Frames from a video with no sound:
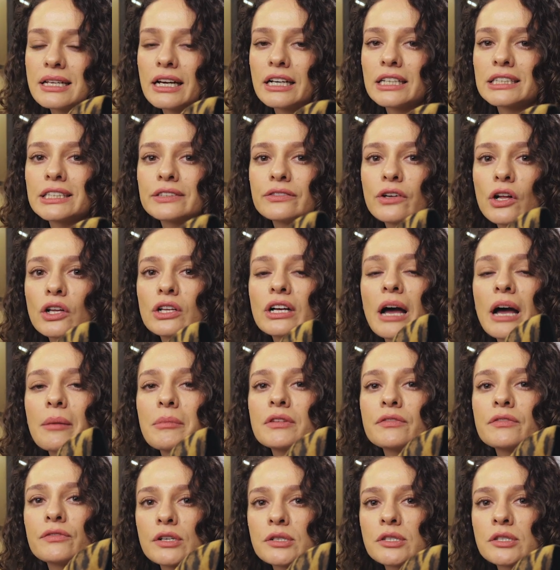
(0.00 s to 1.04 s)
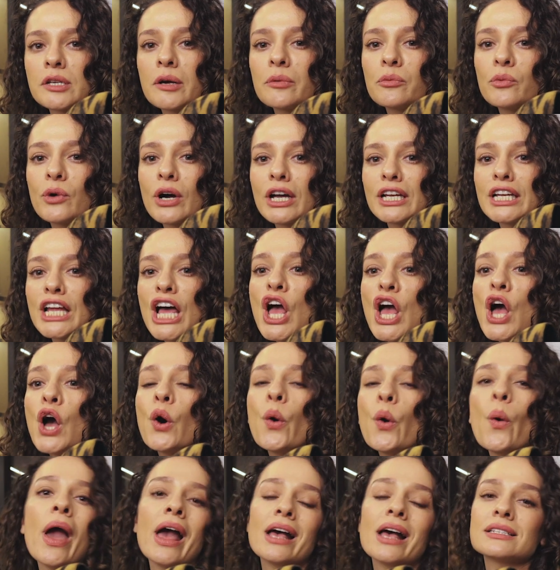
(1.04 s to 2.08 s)
second of all, coming from someone
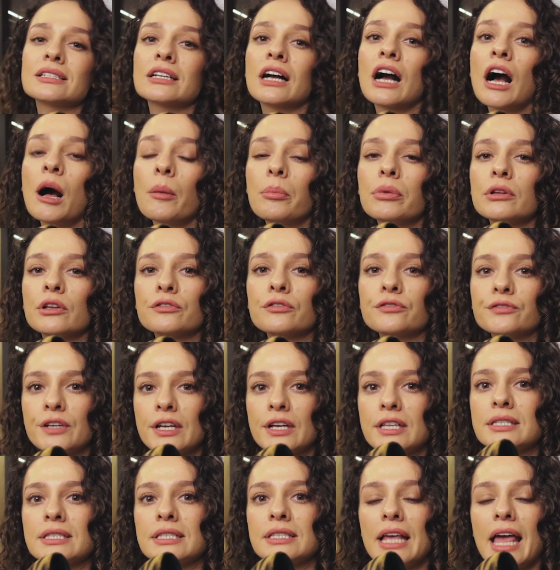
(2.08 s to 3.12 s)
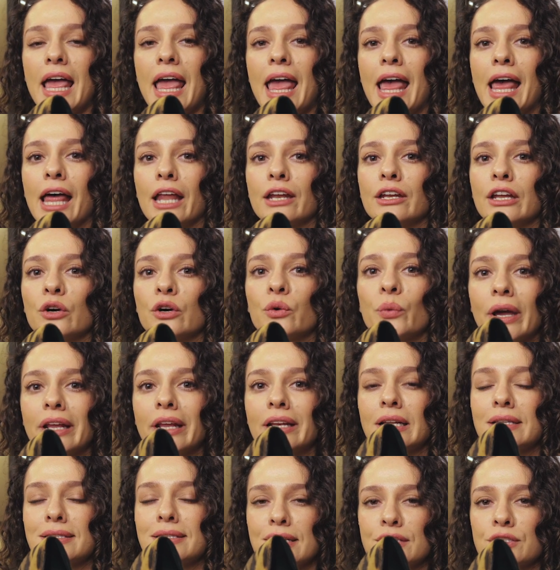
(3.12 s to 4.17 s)
who has a couple of friends and
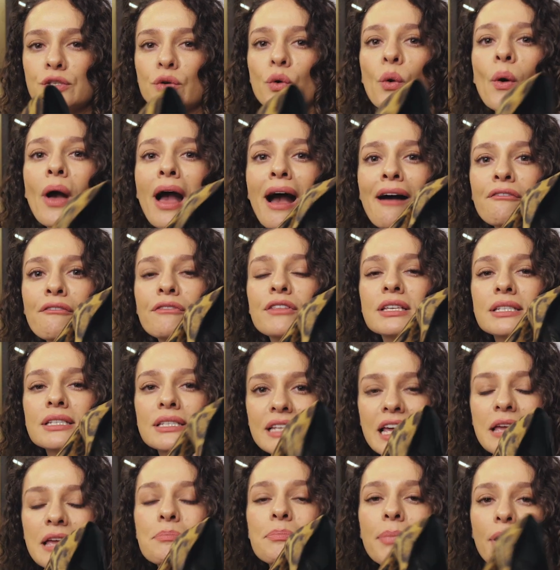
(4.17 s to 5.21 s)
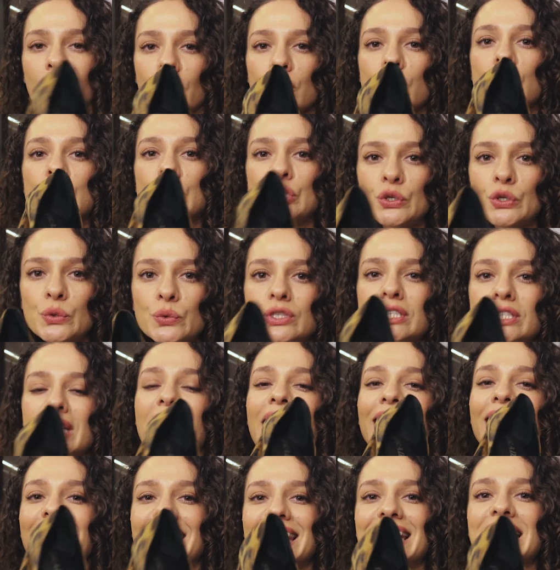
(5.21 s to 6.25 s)
acquaintances who have the same pair of shoes,
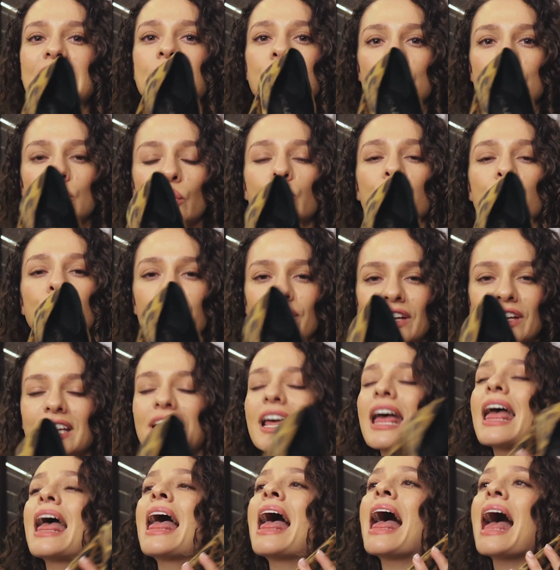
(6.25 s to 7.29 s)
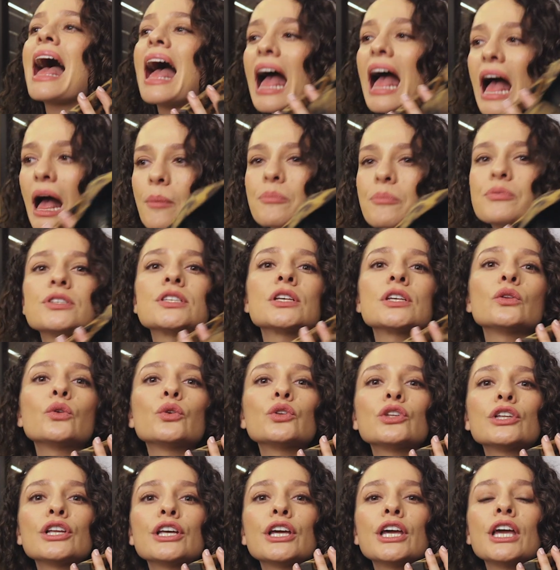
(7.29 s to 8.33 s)
and these don't fit
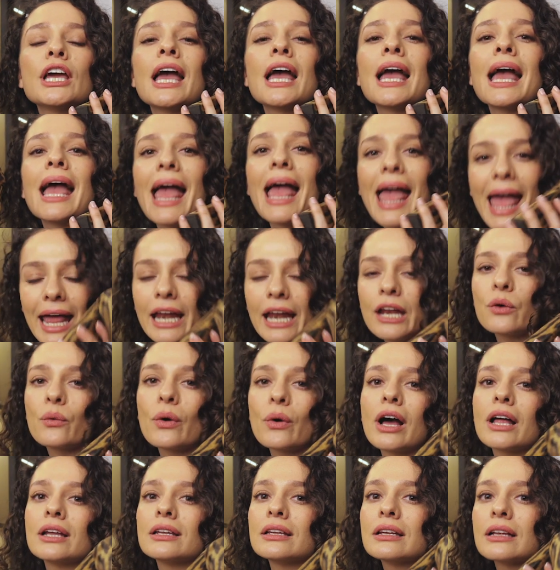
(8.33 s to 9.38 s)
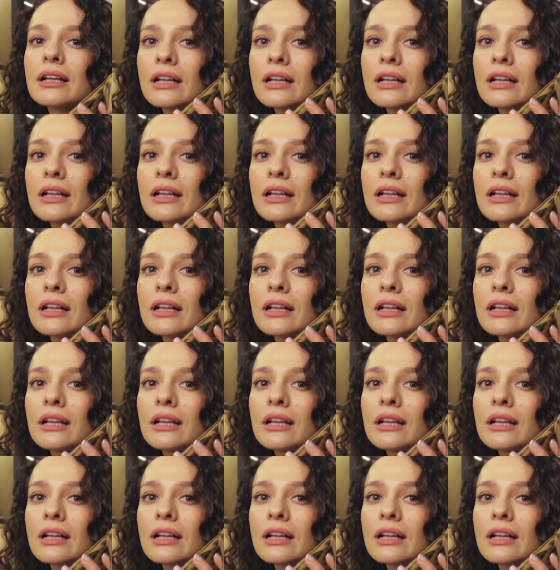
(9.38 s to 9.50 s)
absolutely anyone,